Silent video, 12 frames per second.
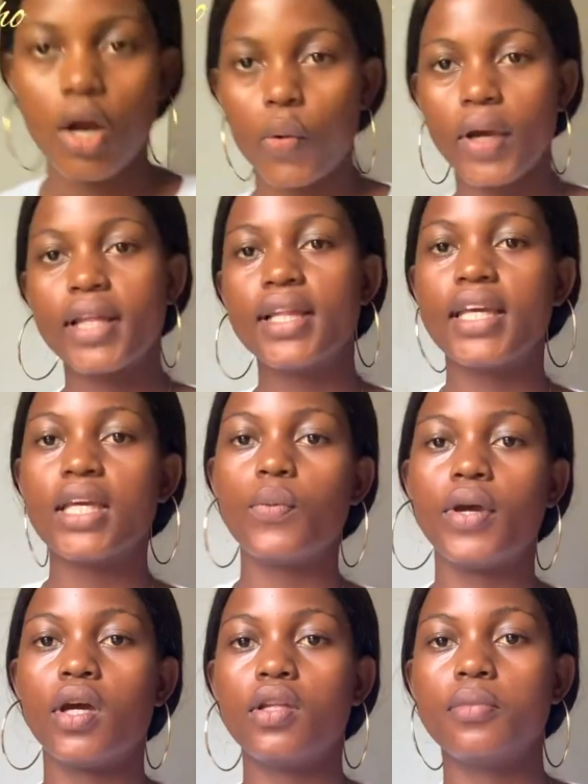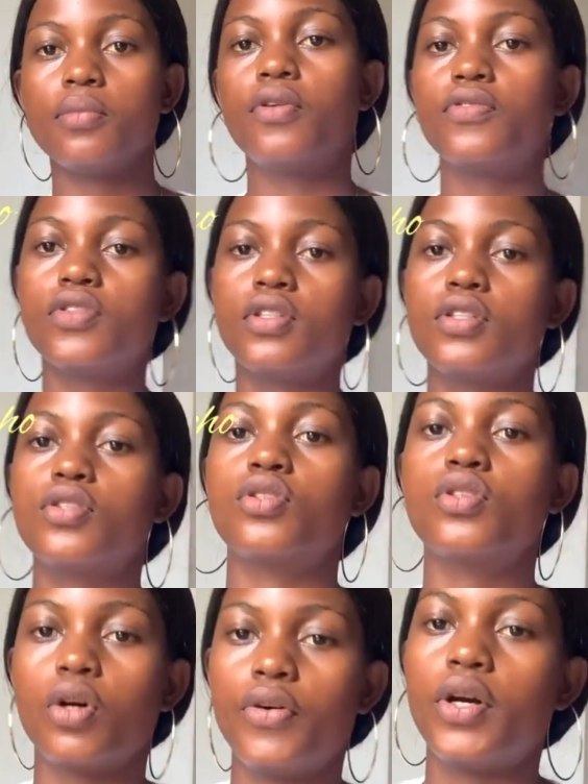quickly, we're gonna move to the
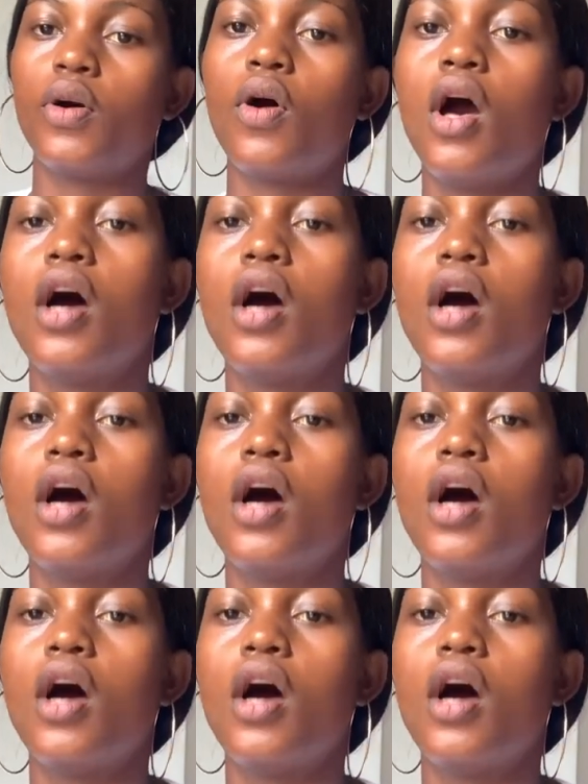tutorial.